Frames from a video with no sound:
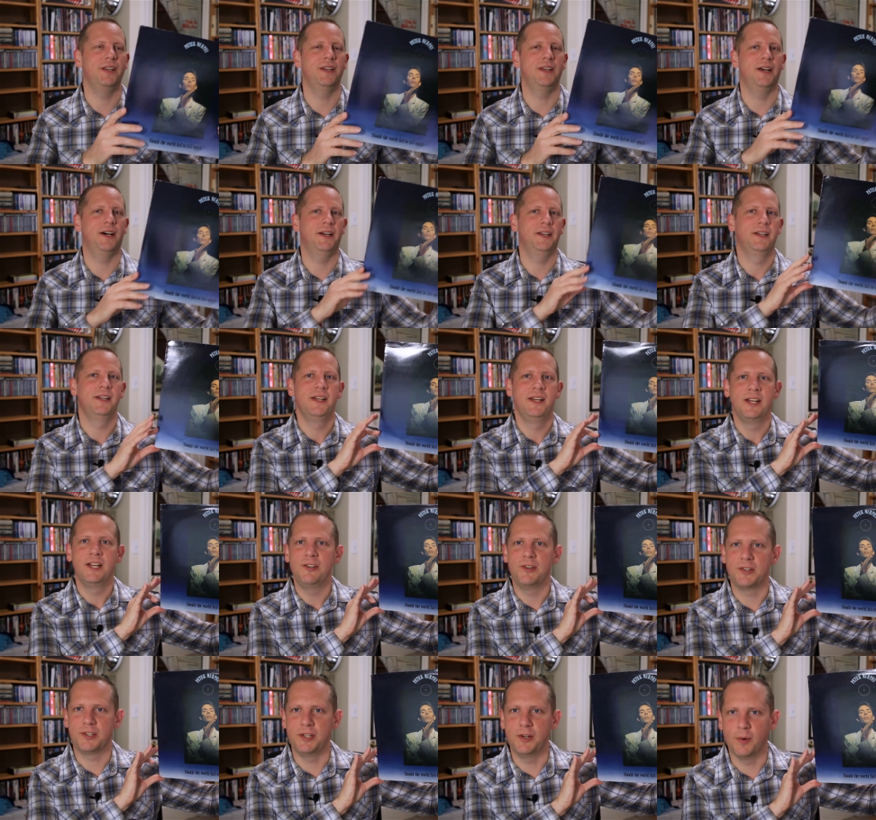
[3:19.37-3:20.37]
and not
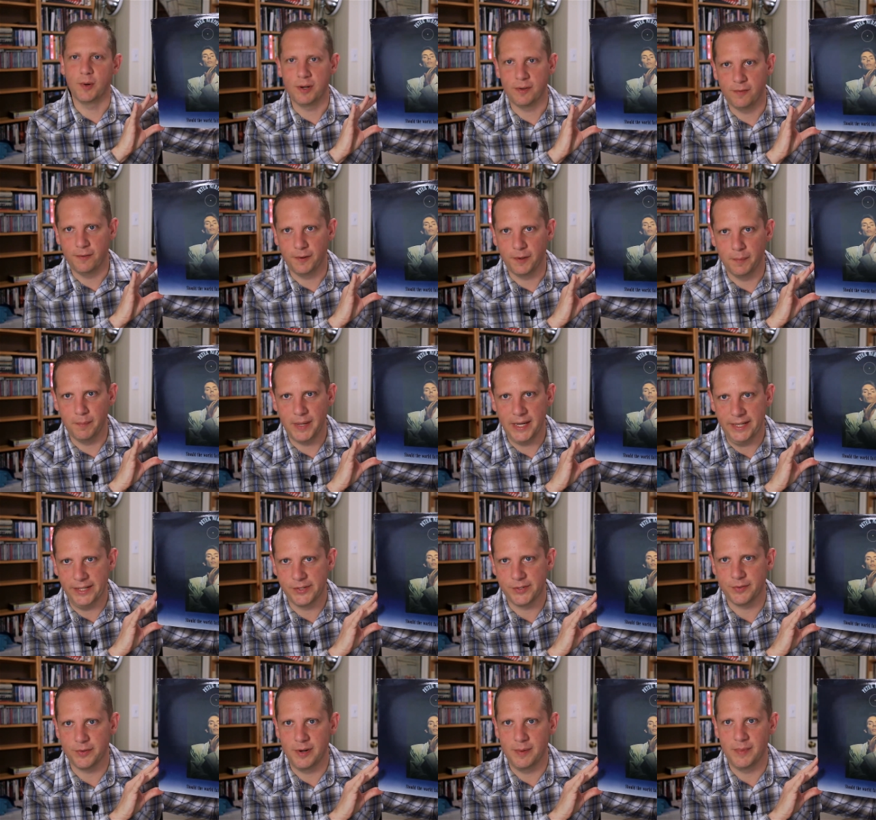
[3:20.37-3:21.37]
just going for the
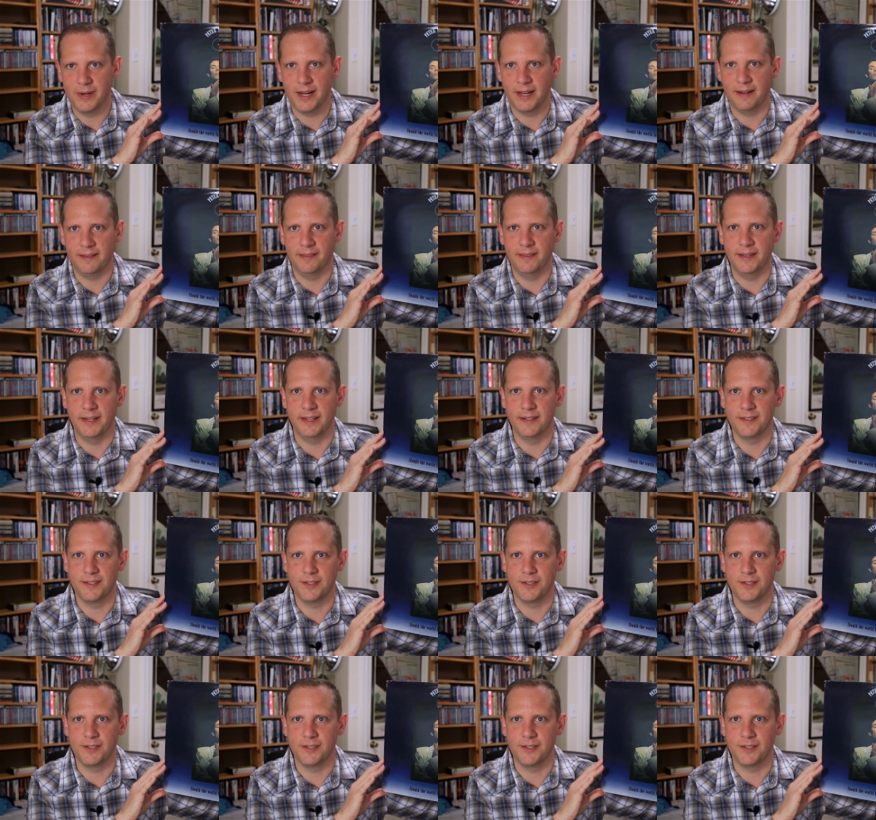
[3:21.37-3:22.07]
mainstream kind of thing.